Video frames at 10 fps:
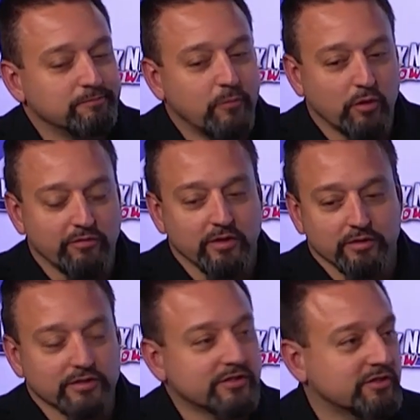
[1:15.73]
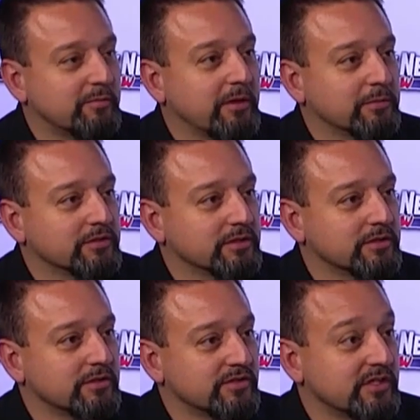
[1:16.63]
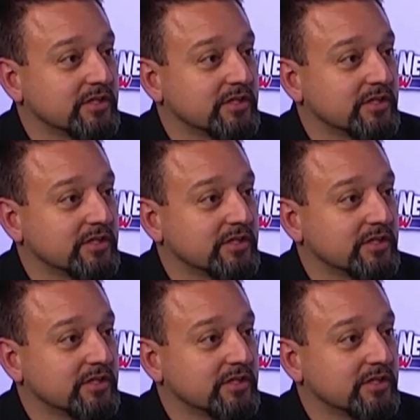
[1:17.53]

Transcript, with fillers: motor vehicleists to be able to, to see the